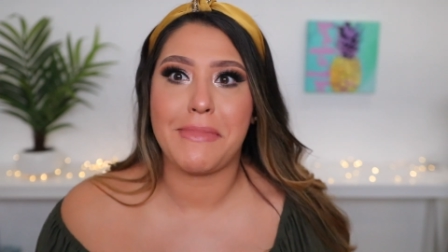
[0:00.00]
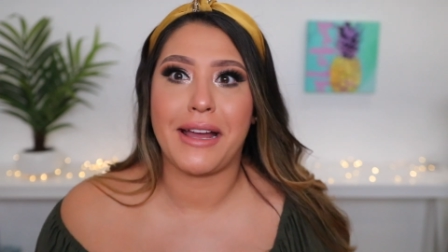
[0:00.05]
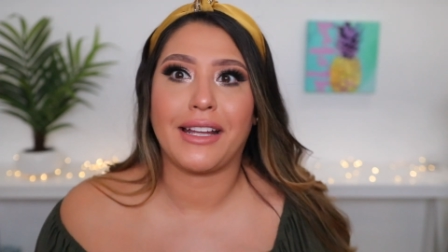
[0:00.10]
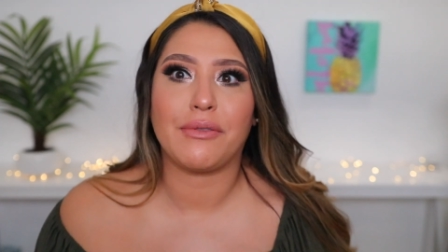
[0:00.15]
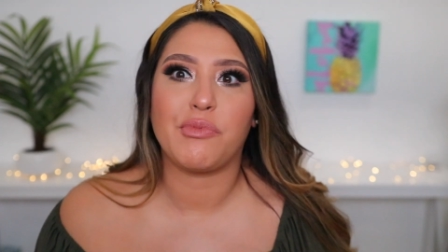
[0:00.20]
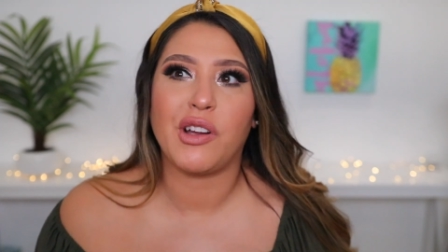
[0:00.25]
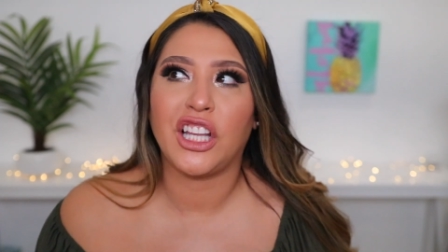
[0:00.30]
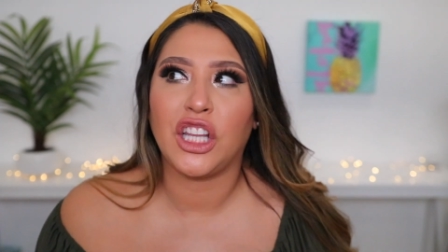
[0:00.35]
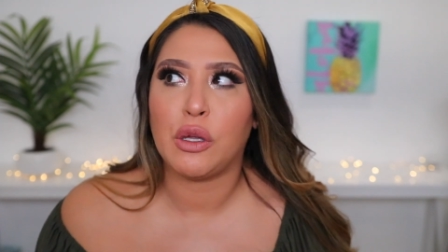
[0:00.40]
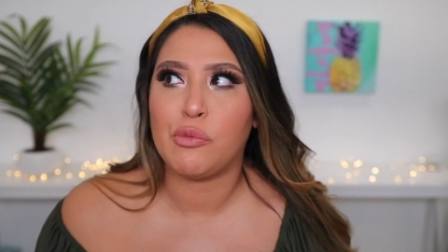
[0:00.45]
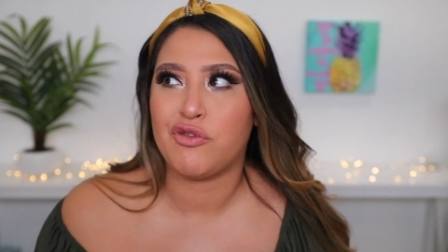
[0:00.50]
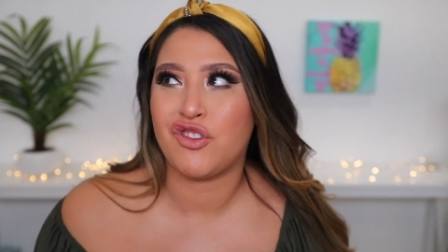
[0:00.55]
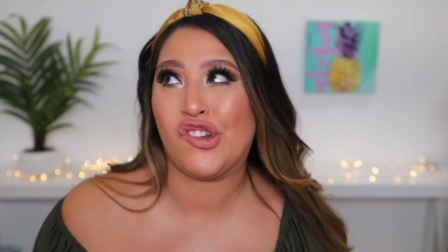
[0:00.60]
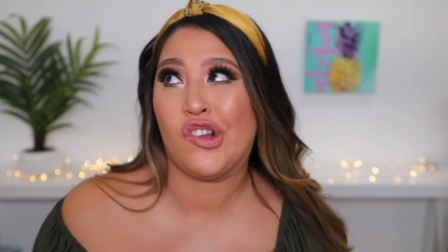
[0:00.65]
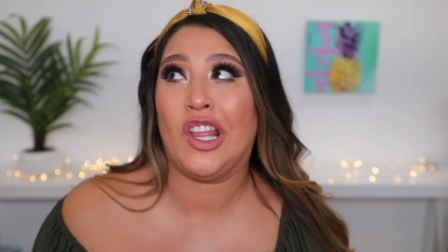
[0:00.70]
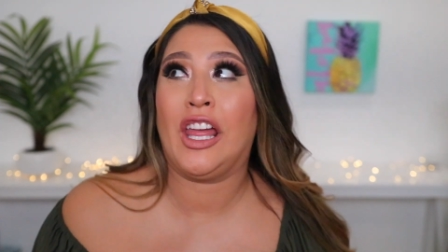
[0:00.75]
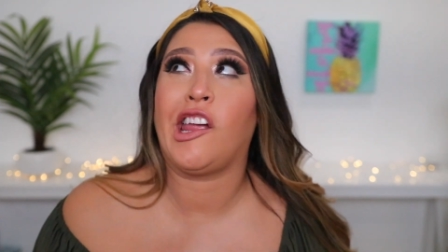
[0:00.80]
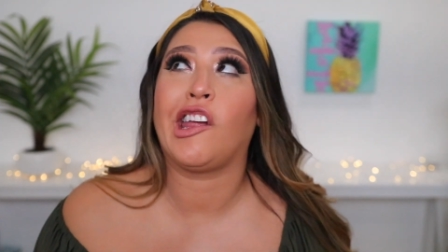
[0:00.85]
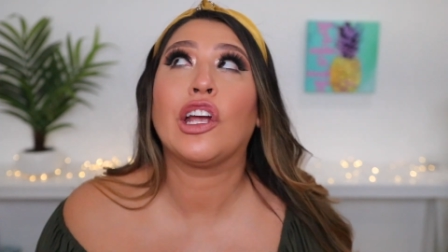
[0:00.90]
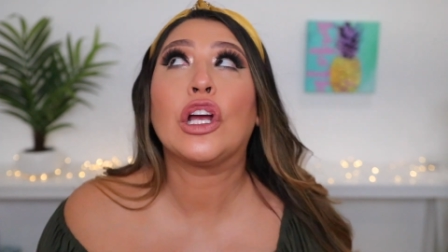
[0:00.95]
like my lips are
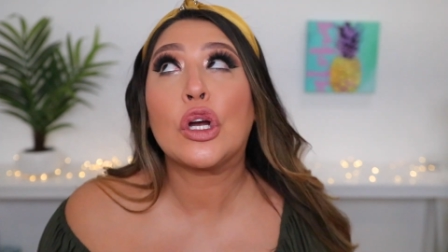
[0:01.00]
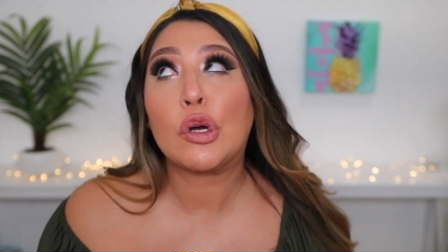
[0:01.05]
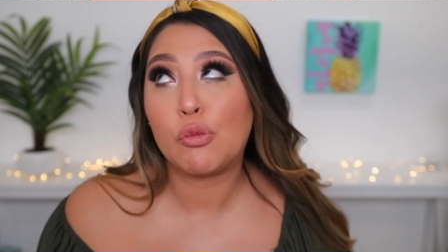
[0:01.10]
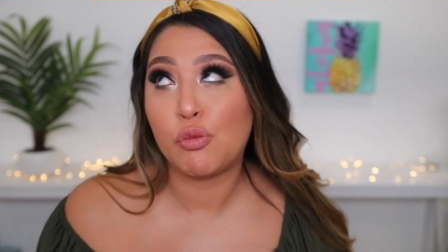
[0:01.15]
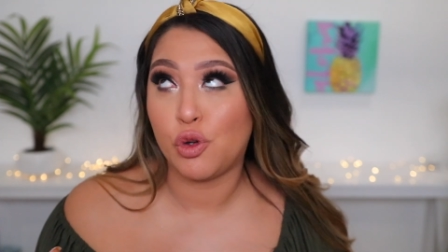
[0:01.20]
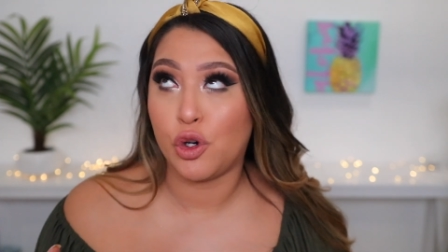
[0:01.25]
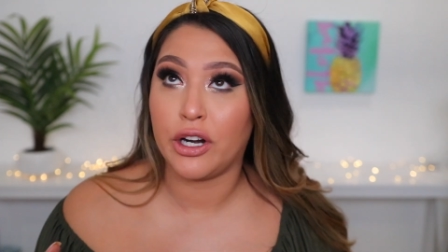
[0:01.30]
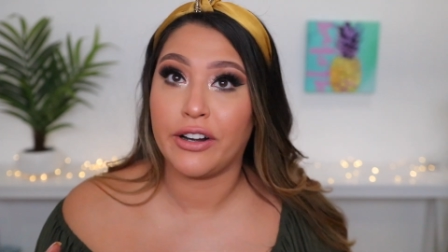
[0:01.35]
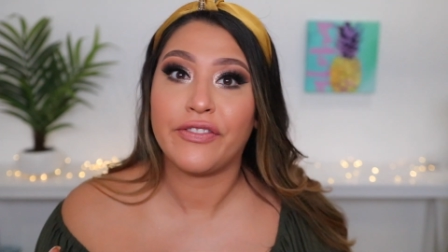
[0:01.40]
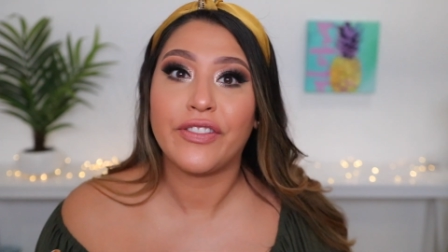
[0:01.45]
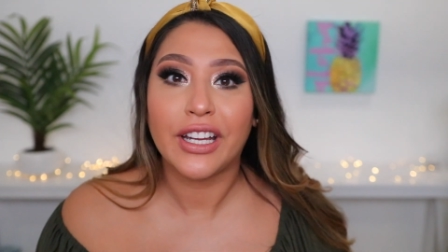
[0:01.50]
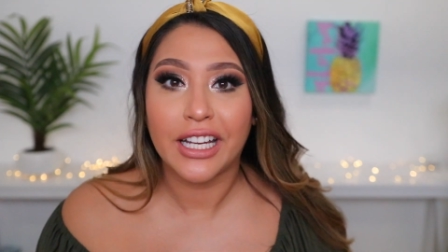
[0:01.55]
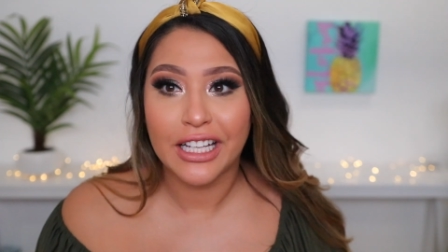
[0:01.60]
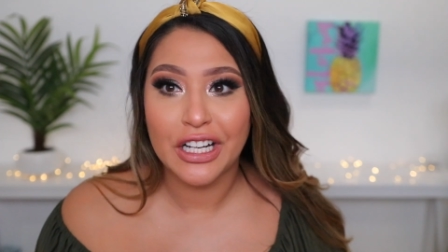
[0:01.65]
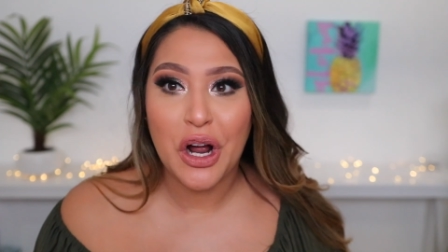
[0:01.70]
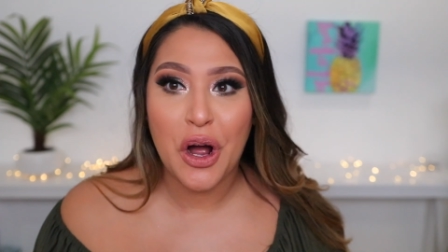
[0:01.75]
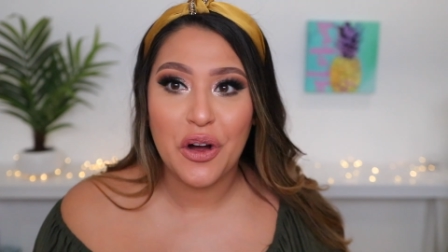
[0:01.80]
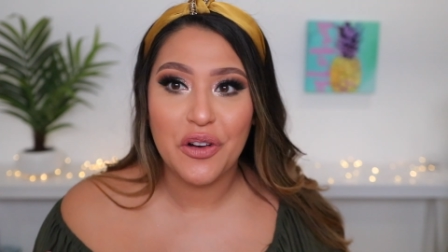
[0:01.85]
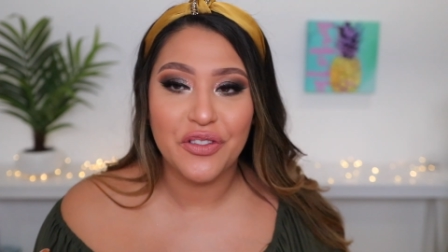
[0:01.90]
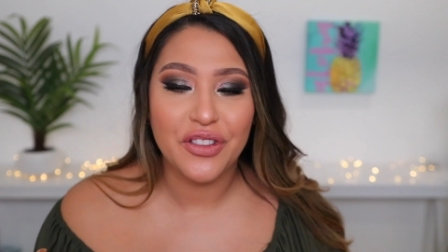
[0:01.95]
like morphing and
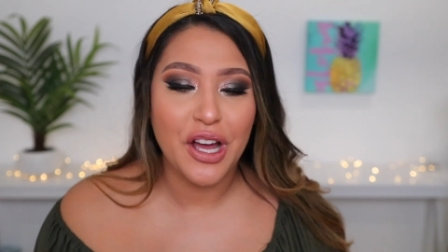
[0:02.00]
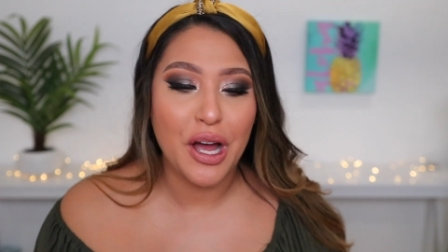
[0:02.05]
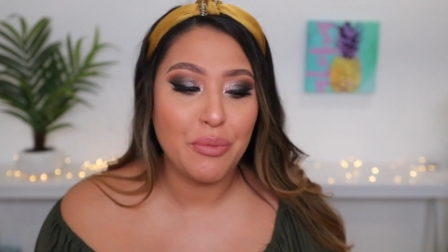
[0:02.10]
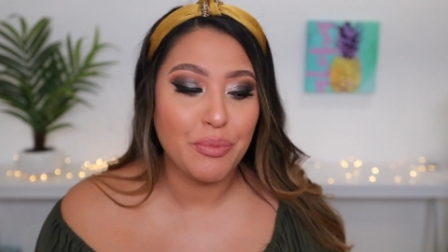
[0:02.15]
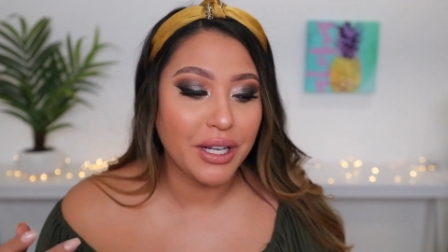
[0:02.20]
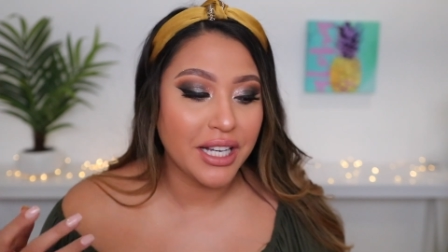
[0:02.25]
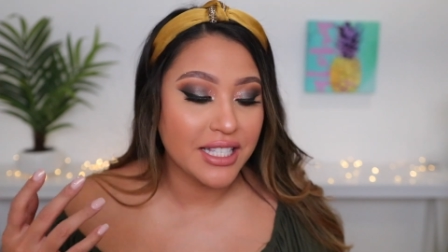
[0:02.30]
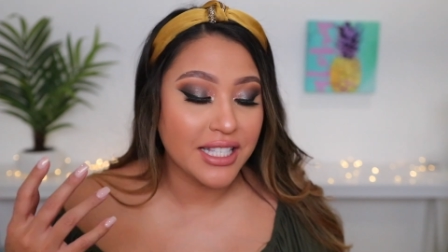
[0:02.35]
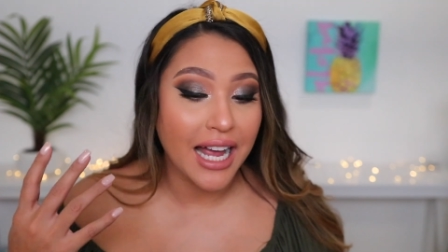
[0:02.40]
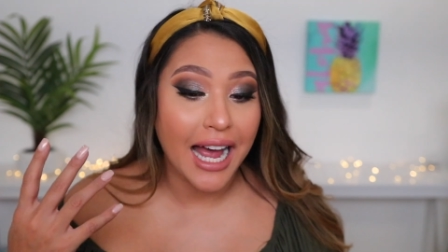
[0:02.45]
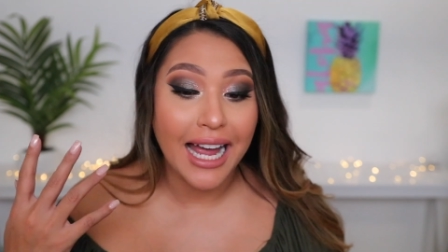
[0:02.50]
all of that because